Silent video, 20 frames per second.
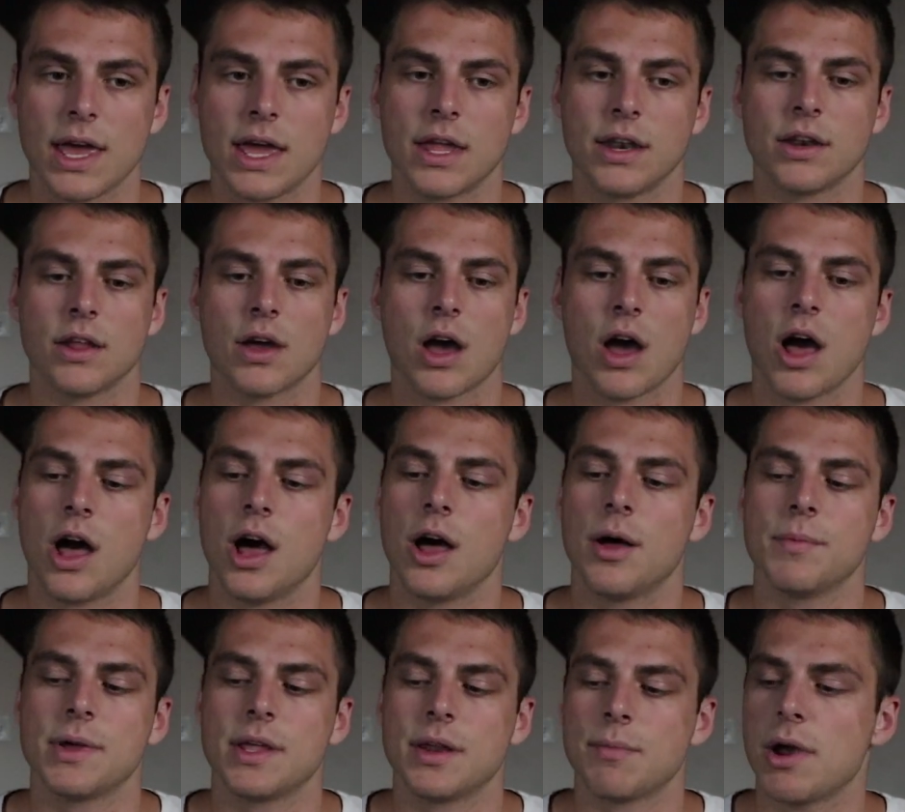And
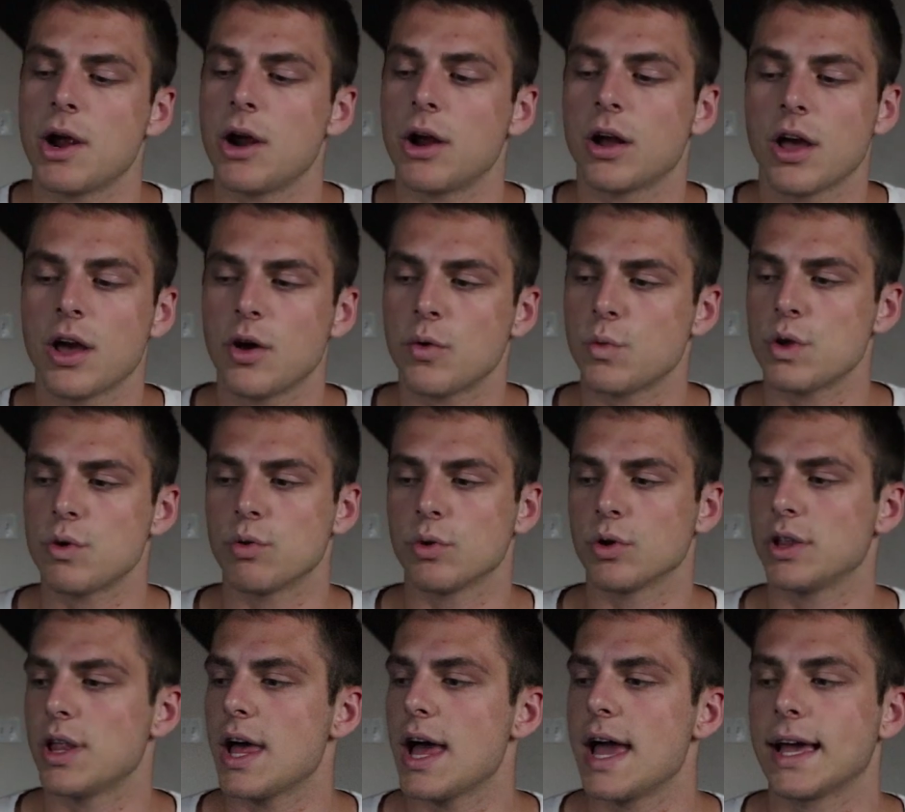in America, we
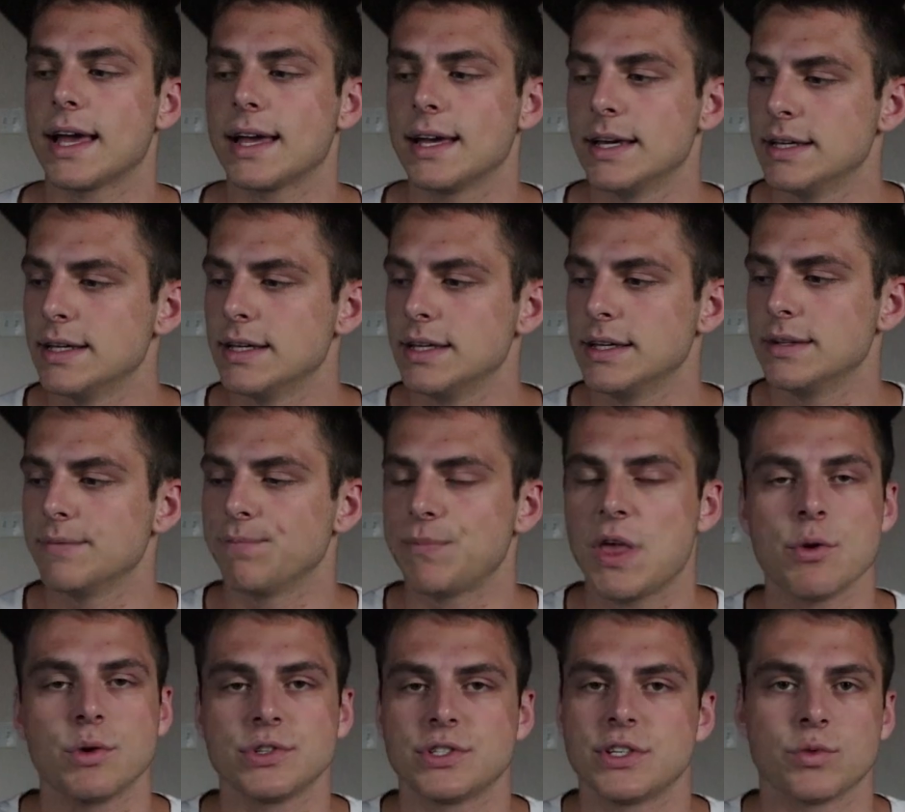were like,
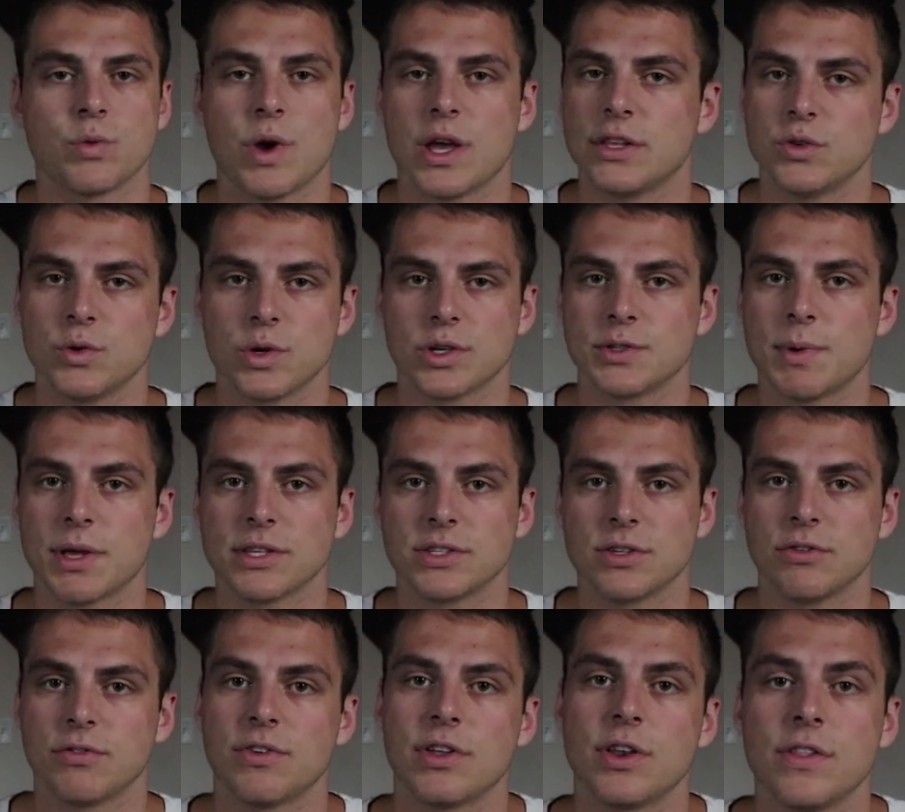it was just way too
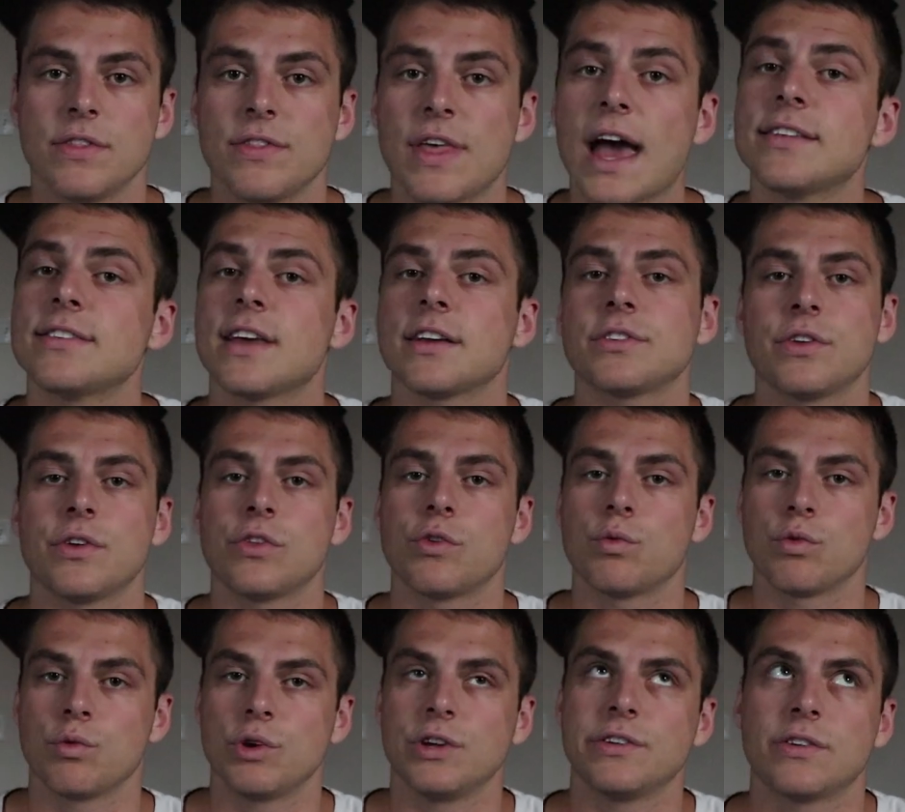expensive. And that's actually the
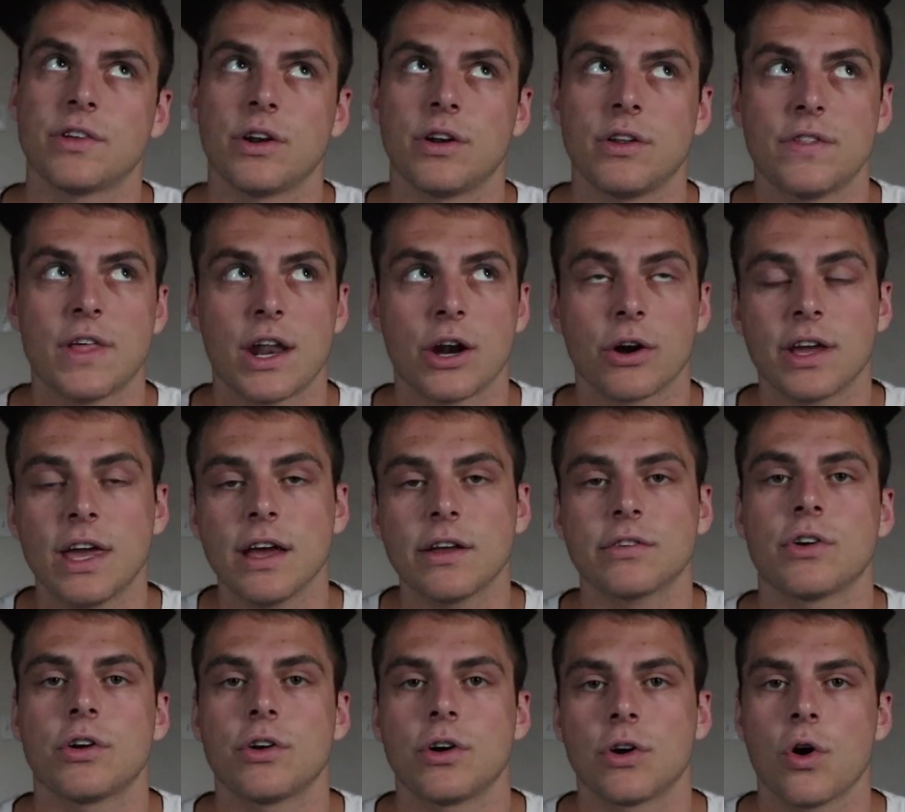reason that our
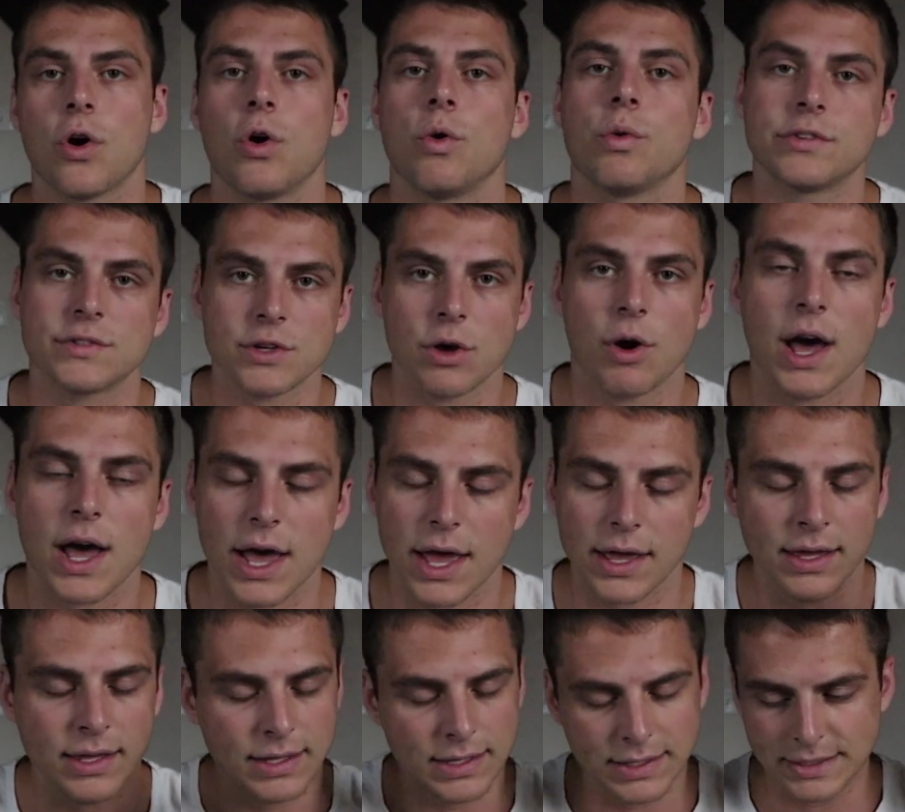Kickstarter goal was so
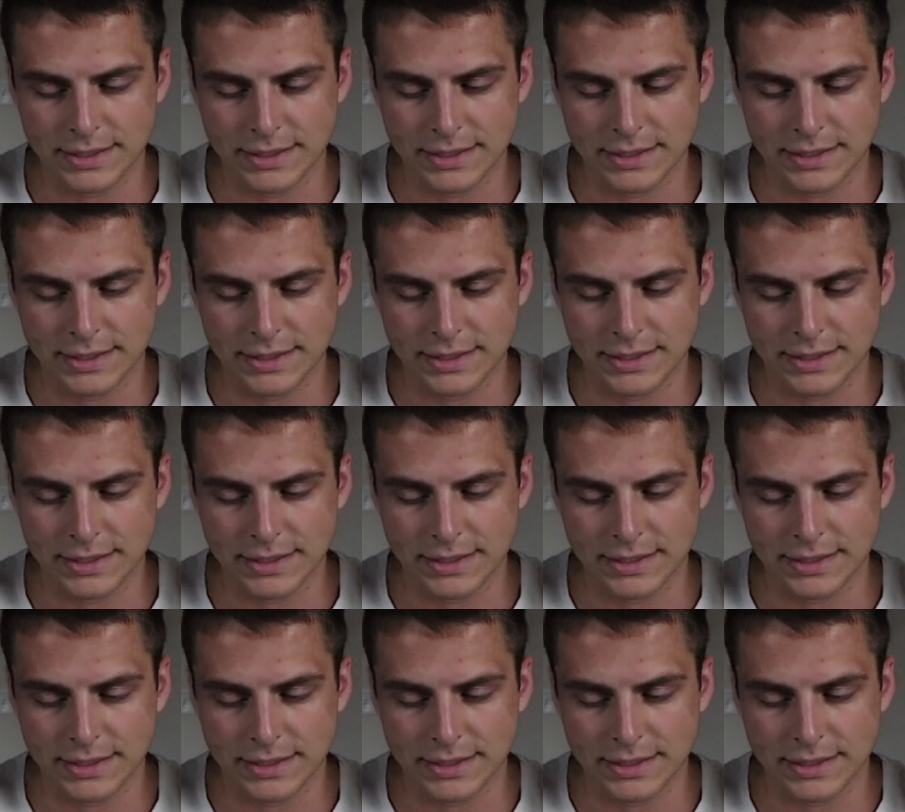high.